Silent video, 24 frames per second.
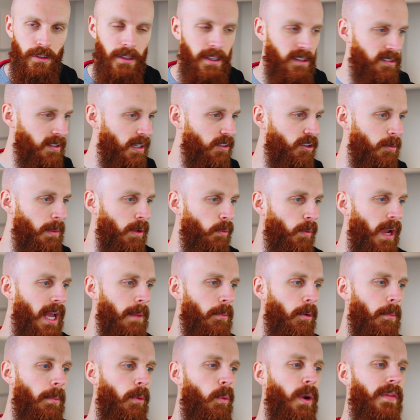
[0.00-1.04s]
listening to me
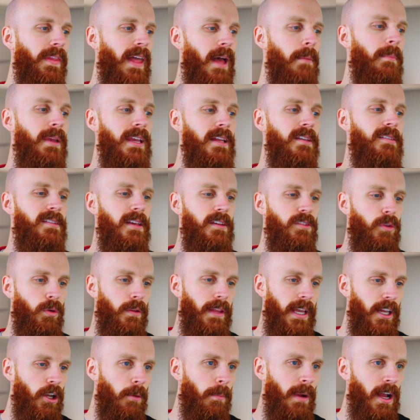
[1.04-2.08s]
ramble, but what that means is
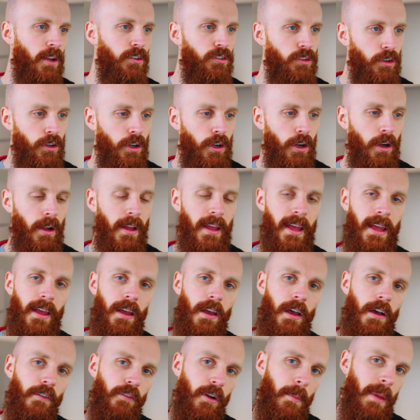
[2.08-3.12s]
Orlando Brown Jr.,
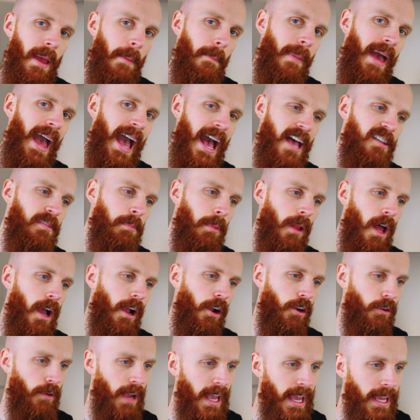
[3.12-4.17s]
from a pass
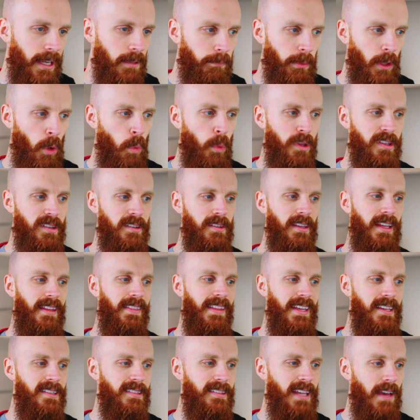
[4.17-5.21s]
block grade, was
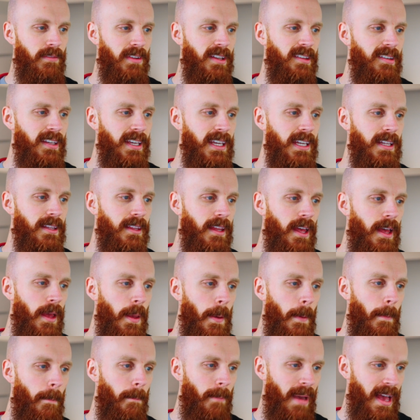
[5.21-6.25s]
the 17th
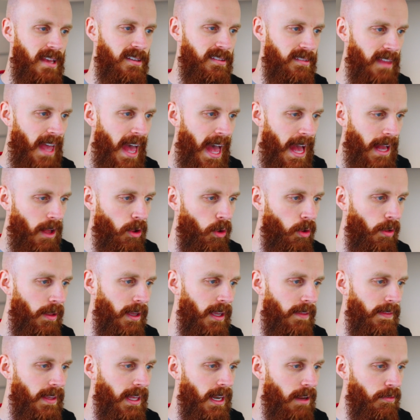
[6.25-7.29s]
best tackle
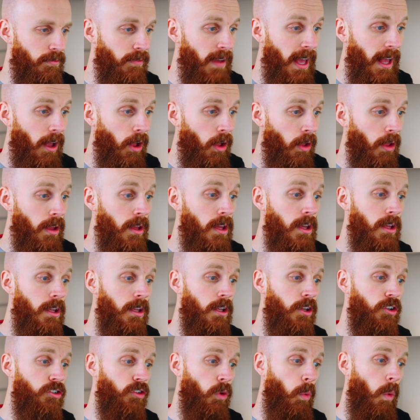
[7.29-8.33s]
in the NFL.
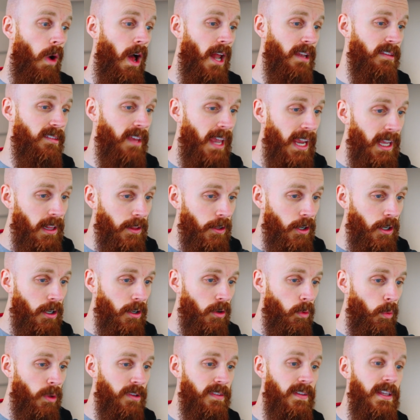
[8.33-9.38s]
Jawaan
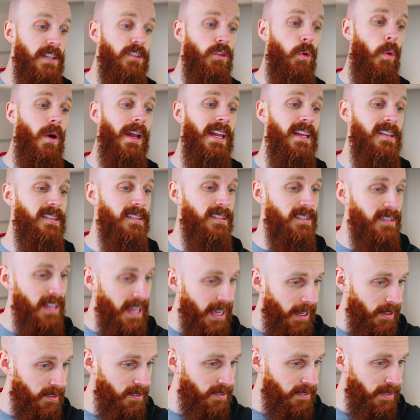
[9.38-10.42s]
Taylor was the
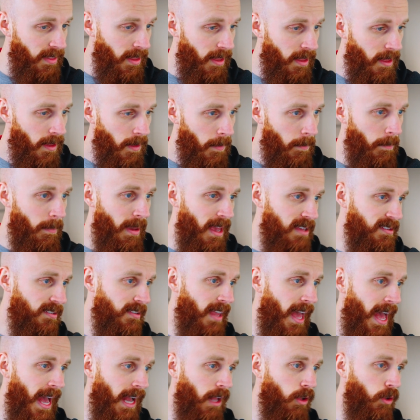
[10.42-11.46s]
26th best
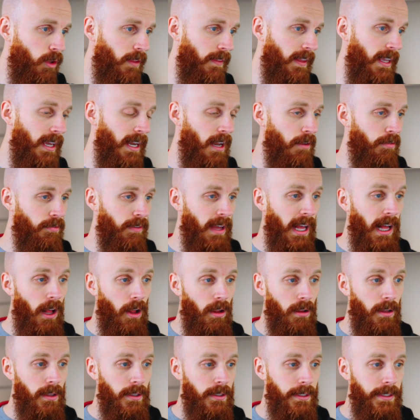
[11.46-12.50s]
tackle in the
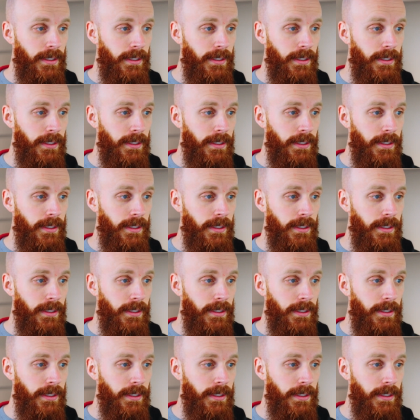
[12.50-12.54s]
NFL.